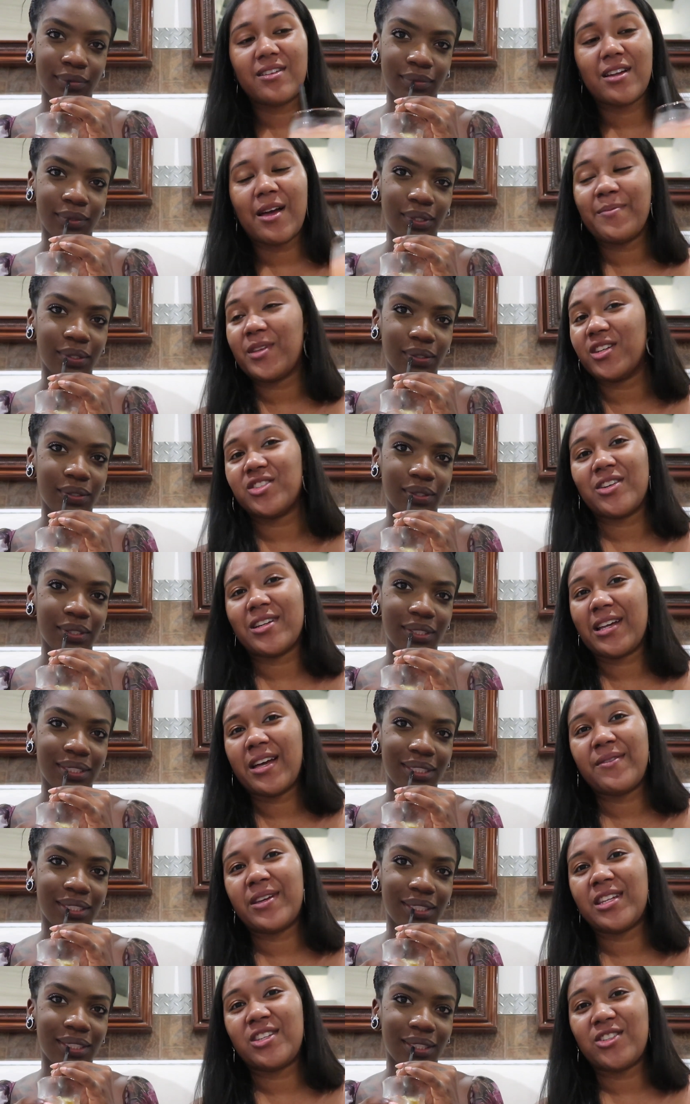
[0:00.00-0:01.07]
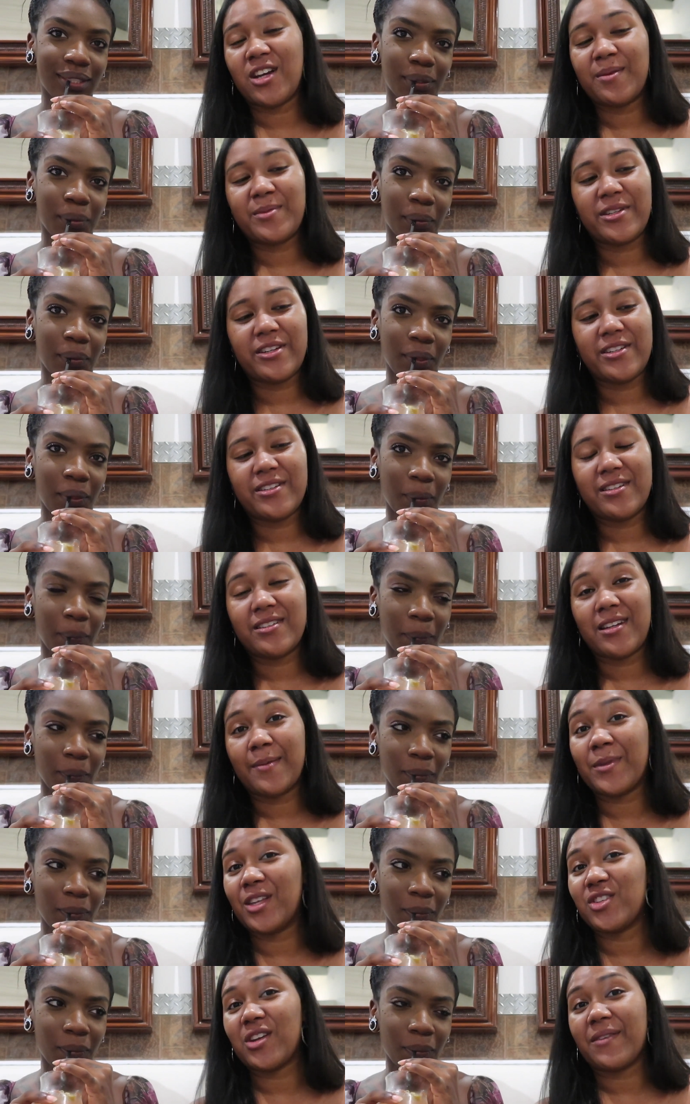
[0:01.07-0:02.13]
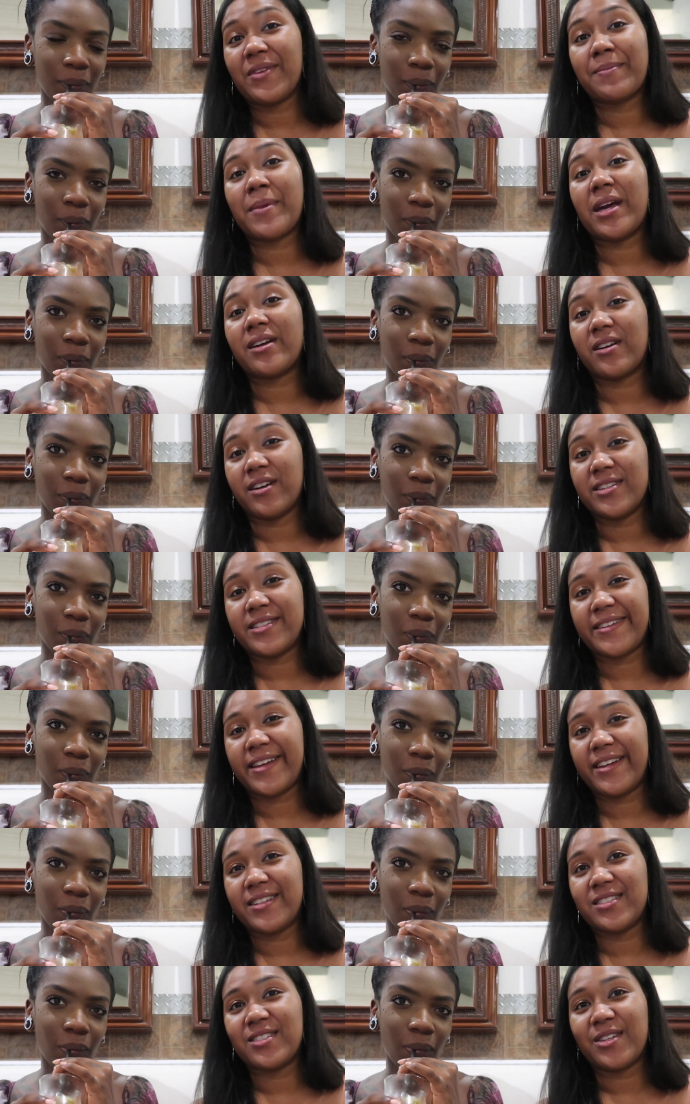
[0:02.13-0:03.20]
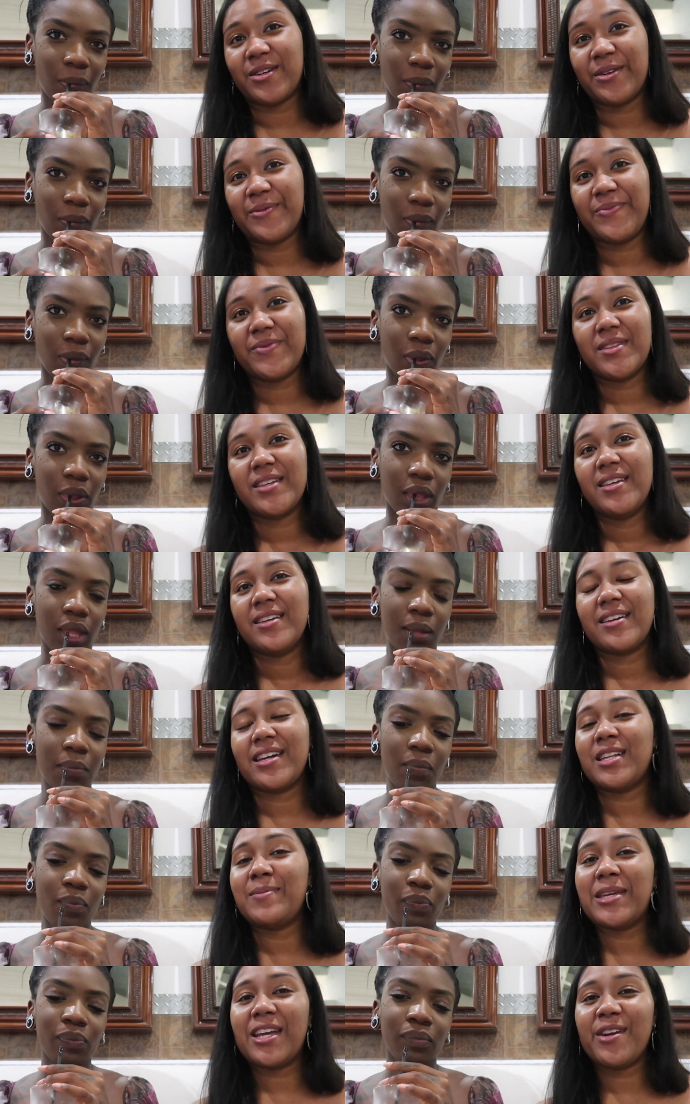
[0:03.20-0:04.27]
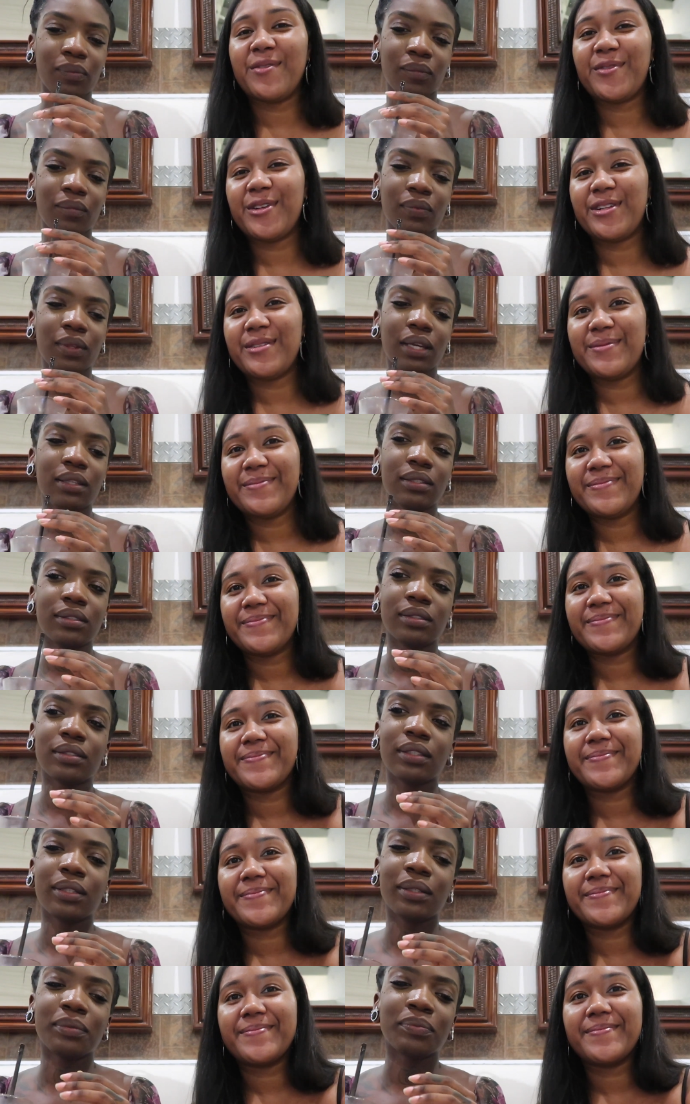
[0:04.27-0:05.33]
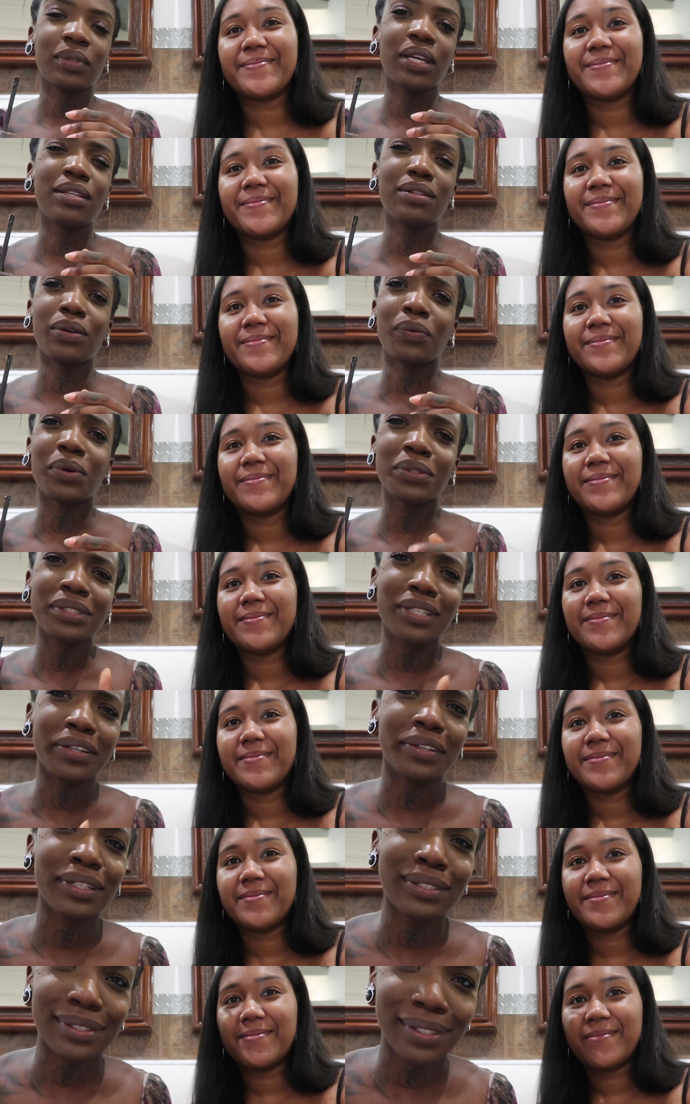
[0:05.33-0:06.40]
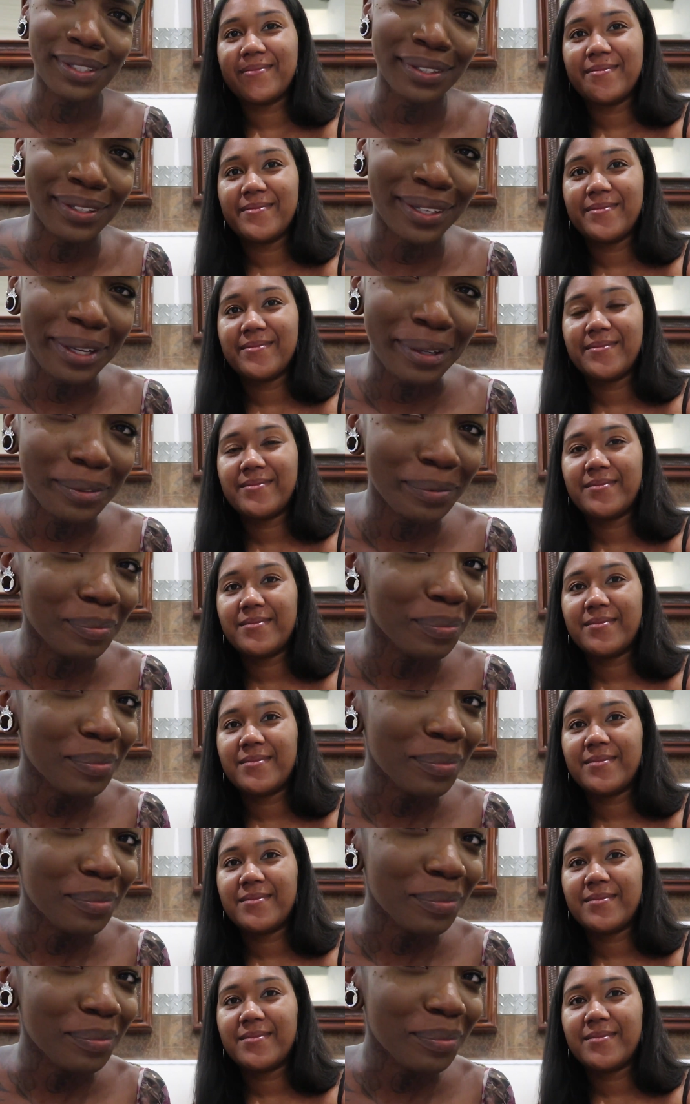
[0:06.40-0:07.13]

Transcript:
Speaker 1: I'm not trying to have any job done. I'm not driving my car tonight, so gotta be careful.
Speaker 2: And the roads are crazy here. yeah.